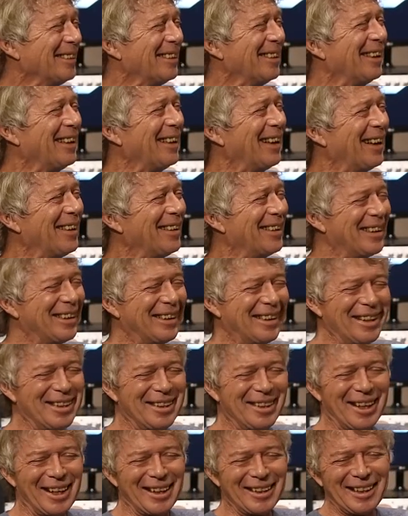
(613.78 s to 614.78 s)
but I think he
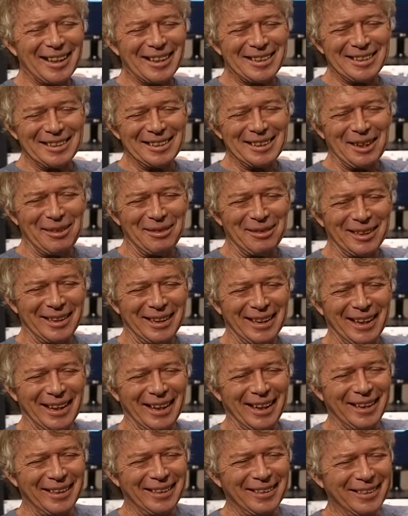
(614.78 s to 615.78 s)
thought that's enough of
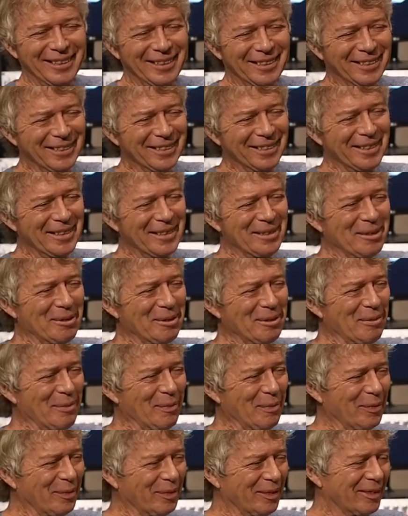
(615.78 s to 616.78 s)

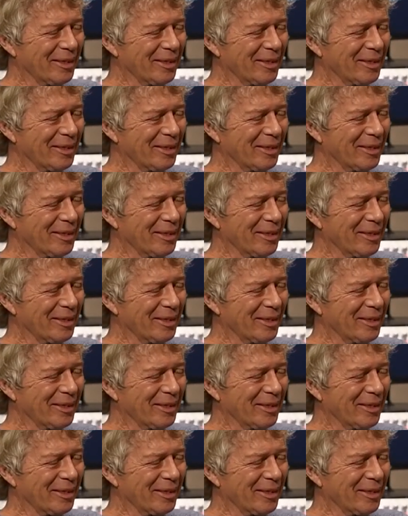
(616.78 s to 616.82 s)
that.